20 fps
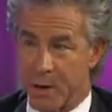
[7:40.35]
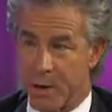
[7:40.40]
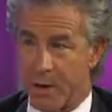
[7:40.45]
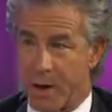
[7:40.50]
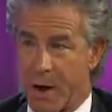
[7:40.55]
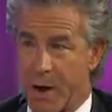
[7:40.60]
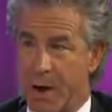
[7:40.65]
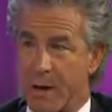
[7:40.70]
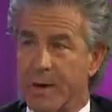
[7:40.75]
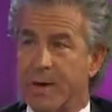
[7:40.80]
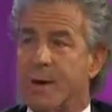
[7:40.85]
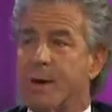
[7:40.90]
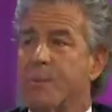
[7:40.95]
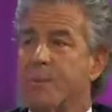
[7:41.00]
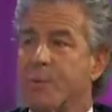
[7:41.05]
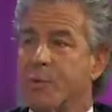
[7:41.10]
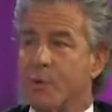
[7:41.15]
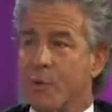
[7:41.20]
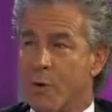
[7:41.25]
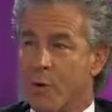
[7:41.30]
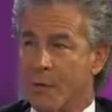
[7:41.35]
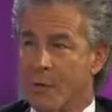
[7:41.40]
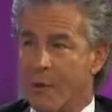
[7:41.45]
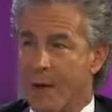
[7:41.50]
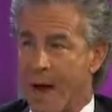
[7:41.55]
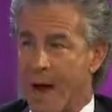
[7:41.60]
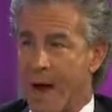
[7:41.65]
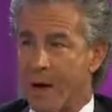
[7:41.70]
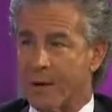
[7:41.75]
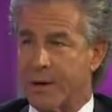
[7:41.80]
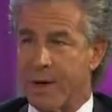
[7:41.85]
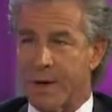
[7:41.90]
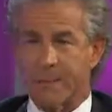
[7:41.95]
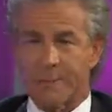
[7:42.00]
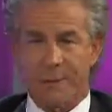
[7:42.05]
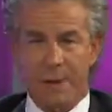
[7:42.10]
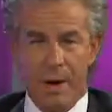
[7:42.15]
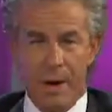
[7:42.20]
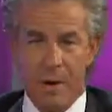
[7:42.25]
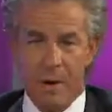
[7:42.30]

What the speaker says: along and improve the outcomes.